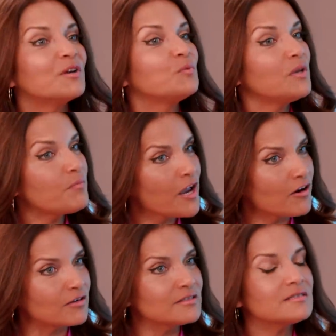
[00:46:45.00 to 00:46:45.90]
but we
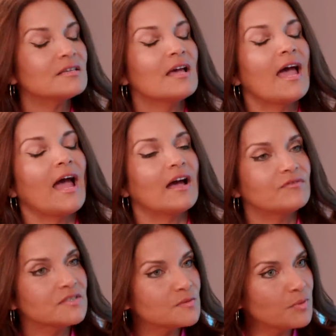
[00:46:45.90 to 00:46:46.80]
parents have
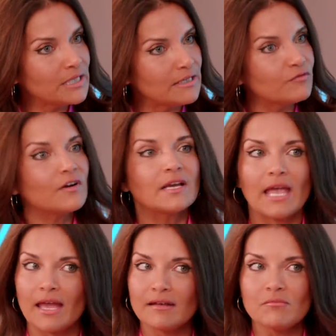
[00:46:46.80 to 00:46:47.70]
this belief,
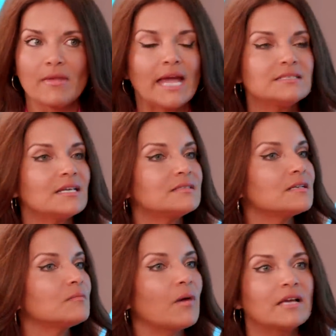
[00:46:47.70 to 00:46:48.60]
again,
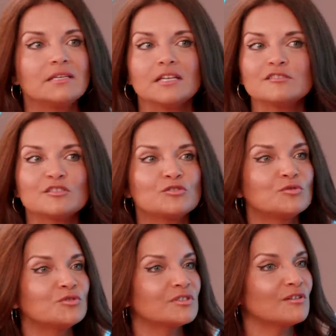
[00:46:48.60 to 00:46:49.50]
mandated by the
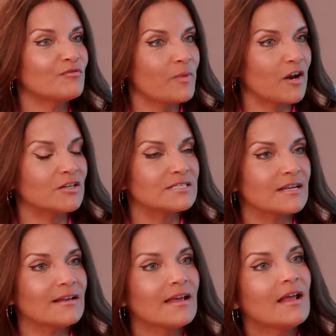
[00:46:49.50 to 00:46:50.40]
institution of
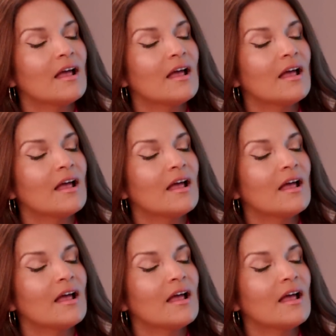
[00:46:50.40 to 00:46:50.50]
parenting,